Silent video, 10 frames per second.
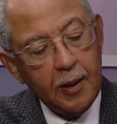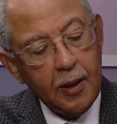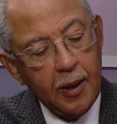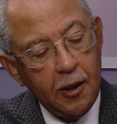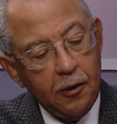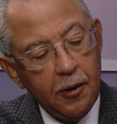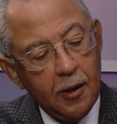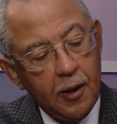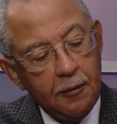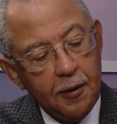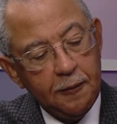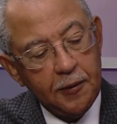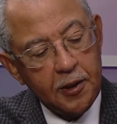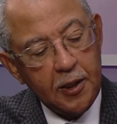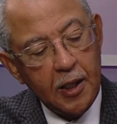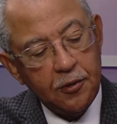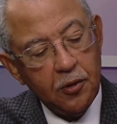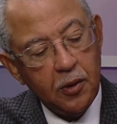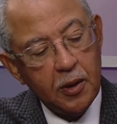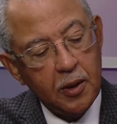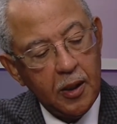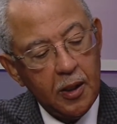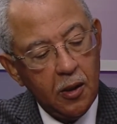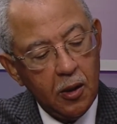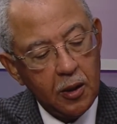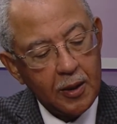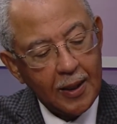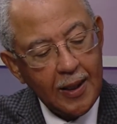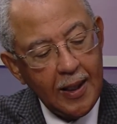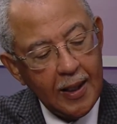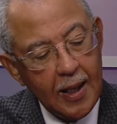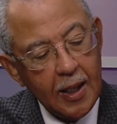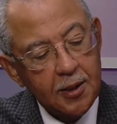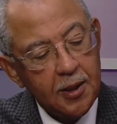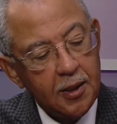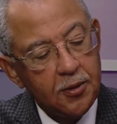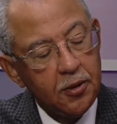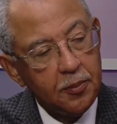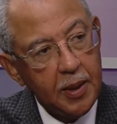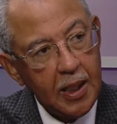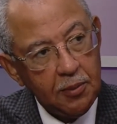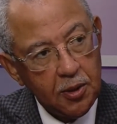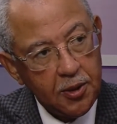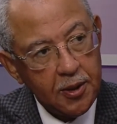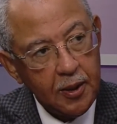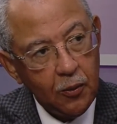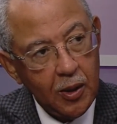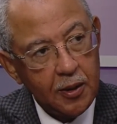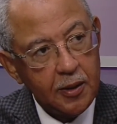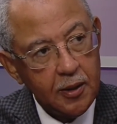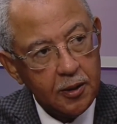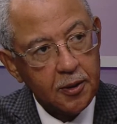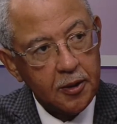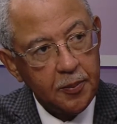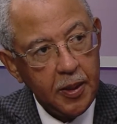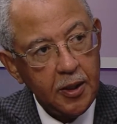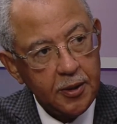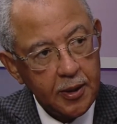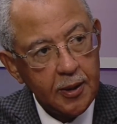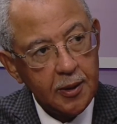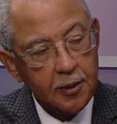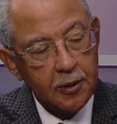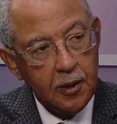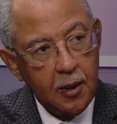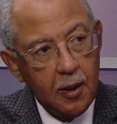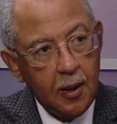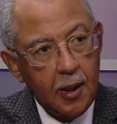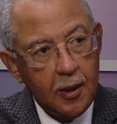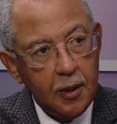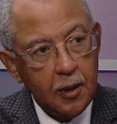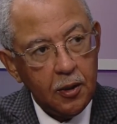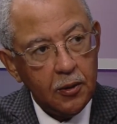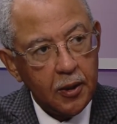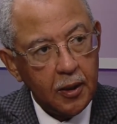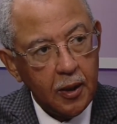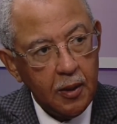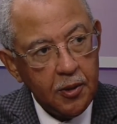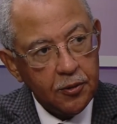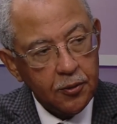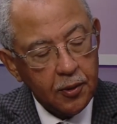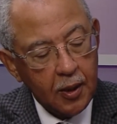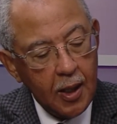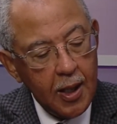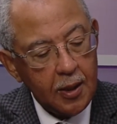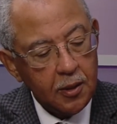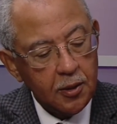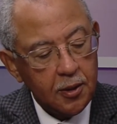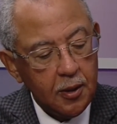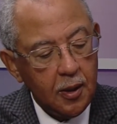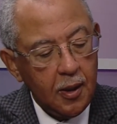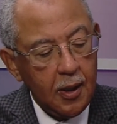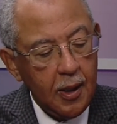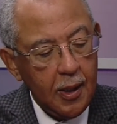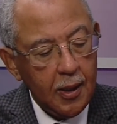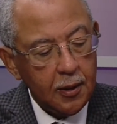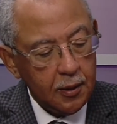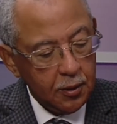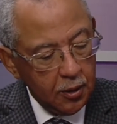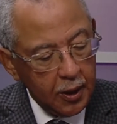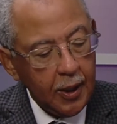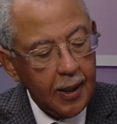the area of the facet joint in order to gain access or to be able to see where the disc space is. And then using image guidance and looking